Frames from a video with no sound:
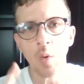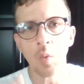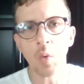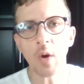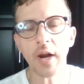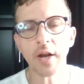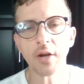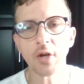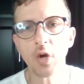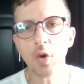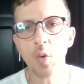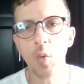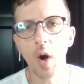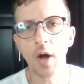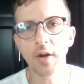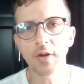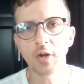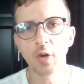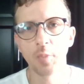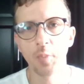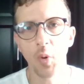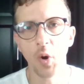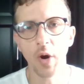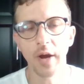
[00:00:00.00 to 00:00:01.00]
what I do
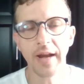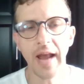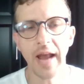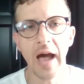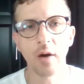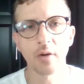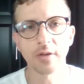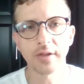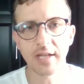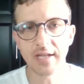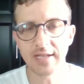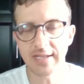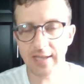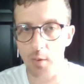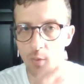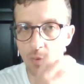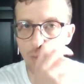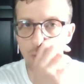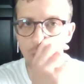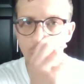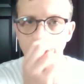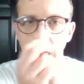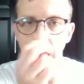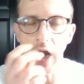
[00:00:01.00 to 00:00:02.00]
want to point out is that
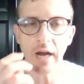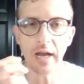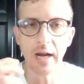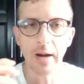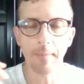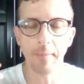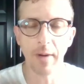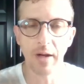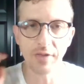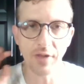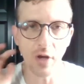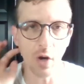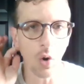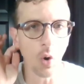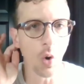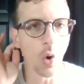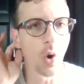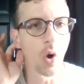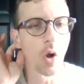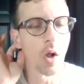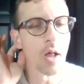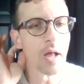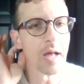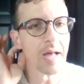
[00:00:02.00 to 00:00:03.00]
we were talking about the
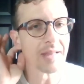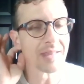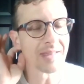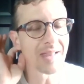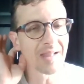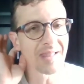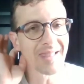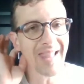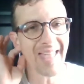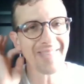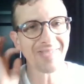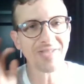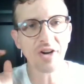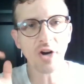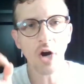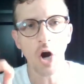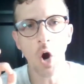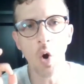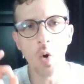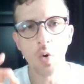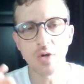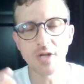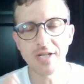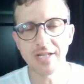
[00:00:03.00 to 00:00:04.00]
lender
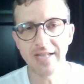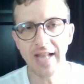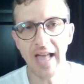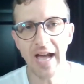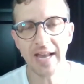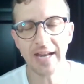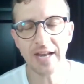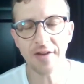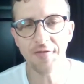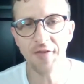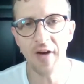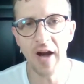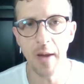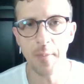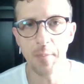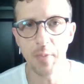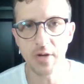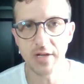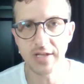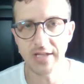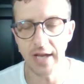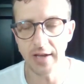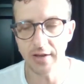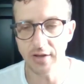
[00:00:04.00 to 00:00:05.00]
owns
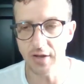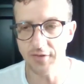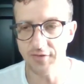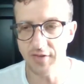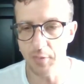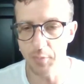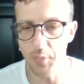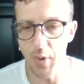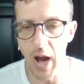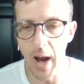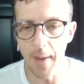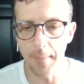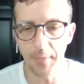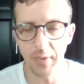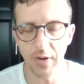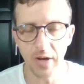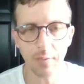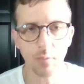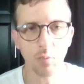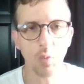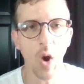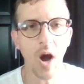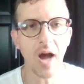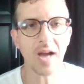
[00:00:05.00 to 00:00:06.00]
95% of the
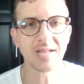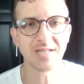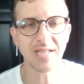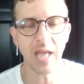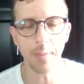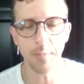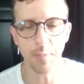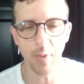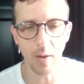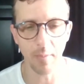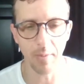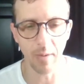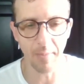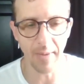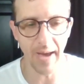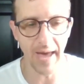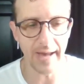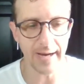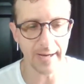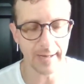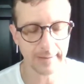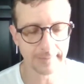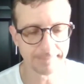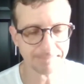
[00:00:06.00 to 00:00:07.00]
property. Why is that
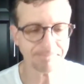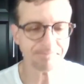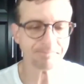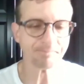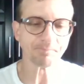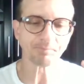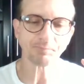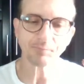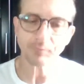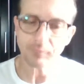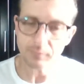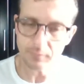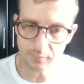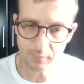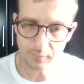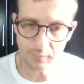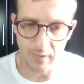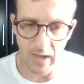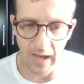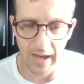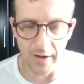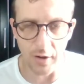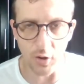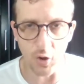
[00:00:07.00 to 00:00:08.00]
problematic?
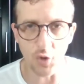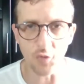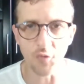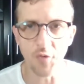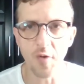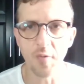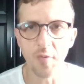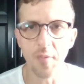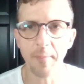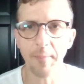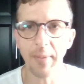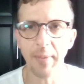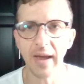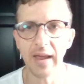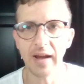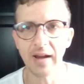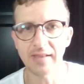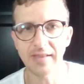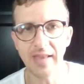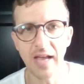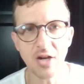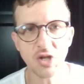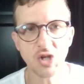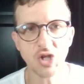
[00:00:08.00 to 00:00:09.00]
I don't know if you've been paying
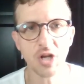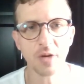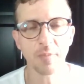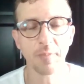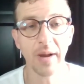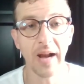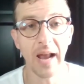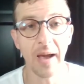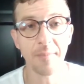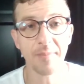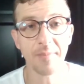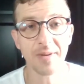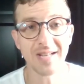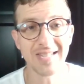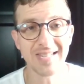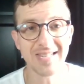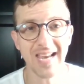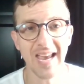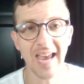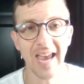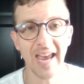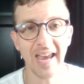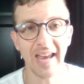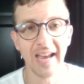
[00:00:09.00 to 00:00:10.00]
attention, but I've been
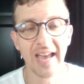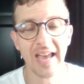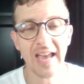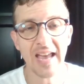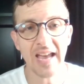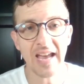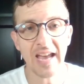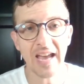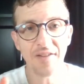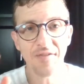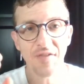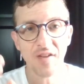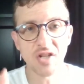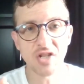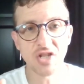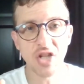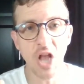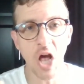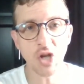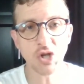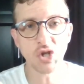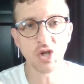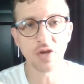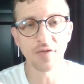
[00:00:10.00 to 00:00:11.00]
saying if it's
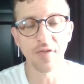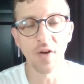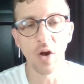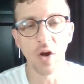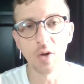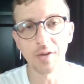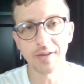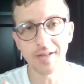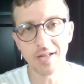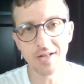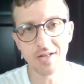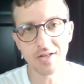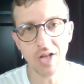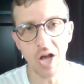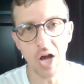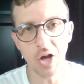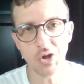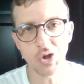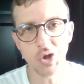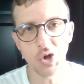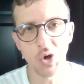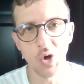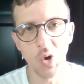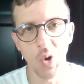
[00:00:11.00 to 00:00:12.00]
not your vault, it's
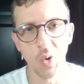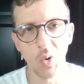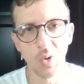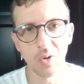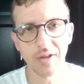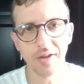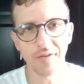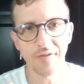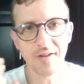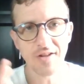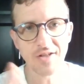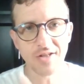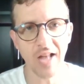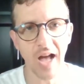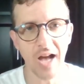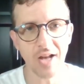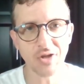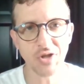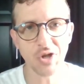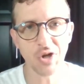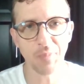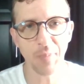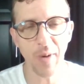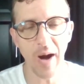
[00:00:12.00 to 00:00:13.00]
not your gold. If it's
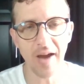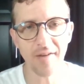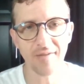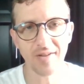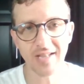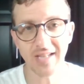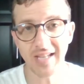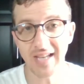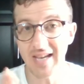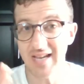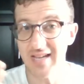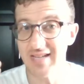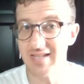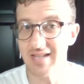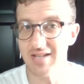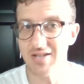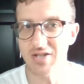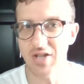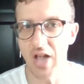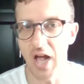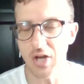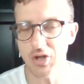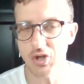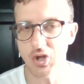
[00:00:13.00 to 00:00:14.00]
not your private keys,
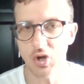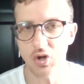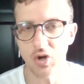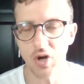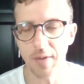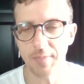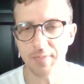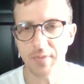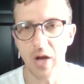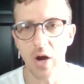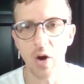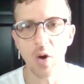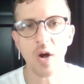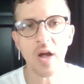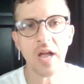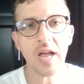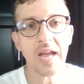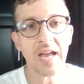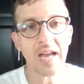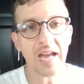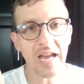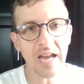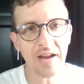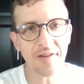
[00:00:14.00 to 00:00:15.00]
it's not your crypto.
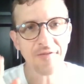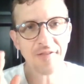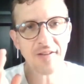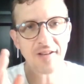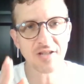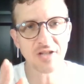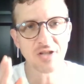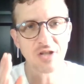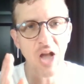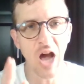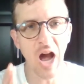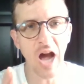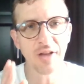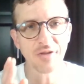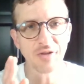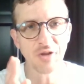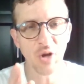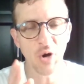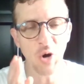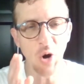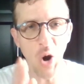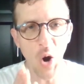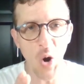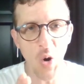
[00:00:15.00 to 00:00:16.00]
If it's not
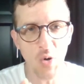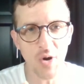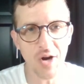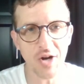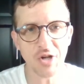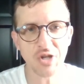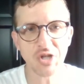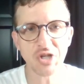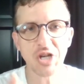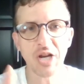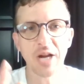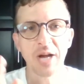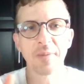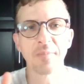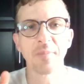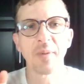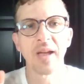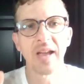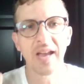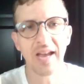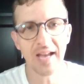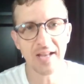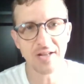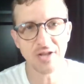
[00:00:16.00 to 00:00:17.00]
your ownership,
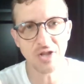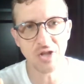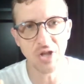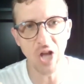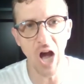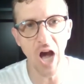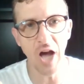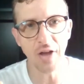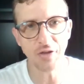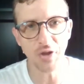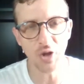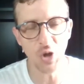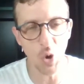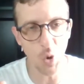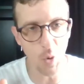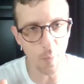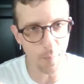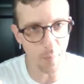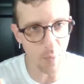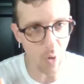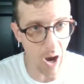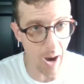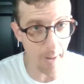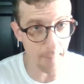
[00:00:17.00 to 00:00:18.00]
it's not your
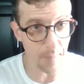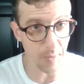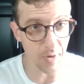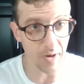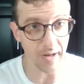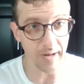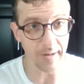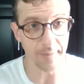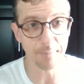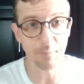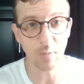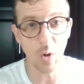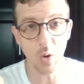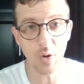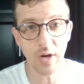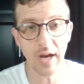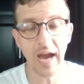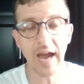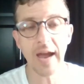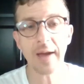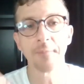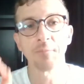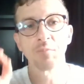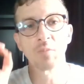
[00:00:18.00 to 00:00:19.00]
property.
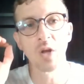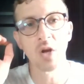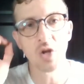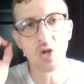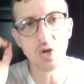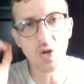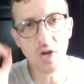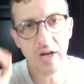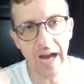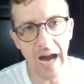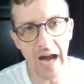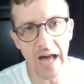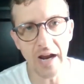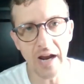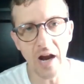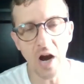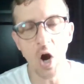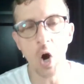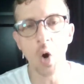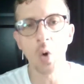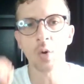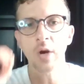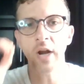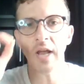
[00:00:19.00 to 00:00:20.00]
Okay? You got to
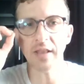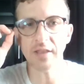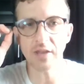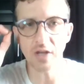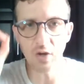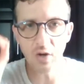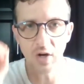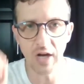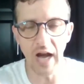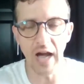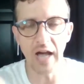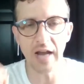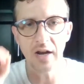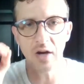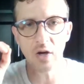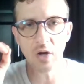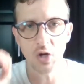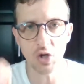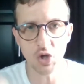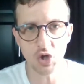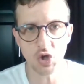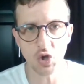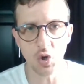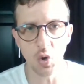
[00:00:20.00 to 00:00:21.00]
own it. You got to
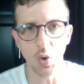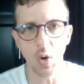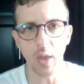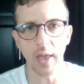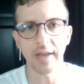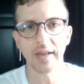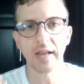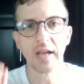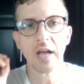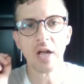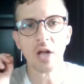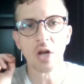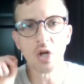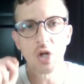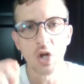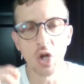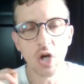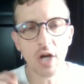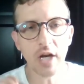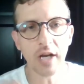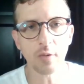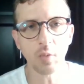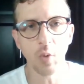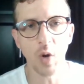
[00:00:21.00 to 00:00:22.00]
control it.
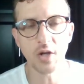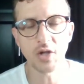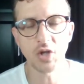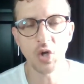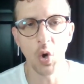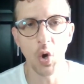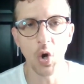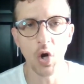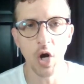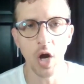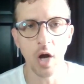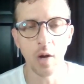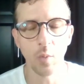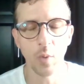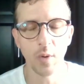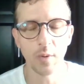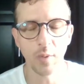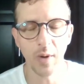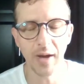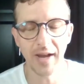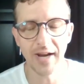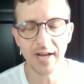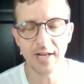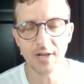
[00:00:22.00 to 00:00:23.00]
Look at what's going on
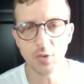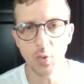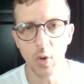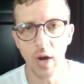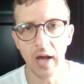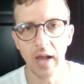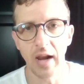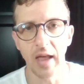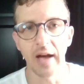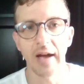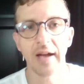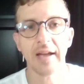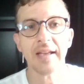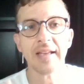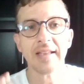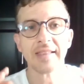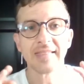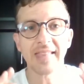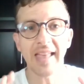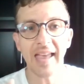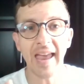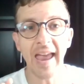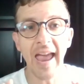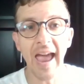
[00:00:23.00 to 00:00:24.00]
with Venezuela.
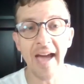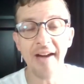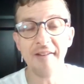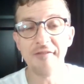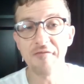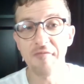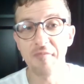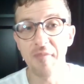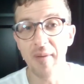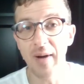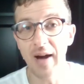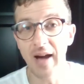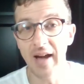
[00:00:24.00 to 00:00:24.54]
They have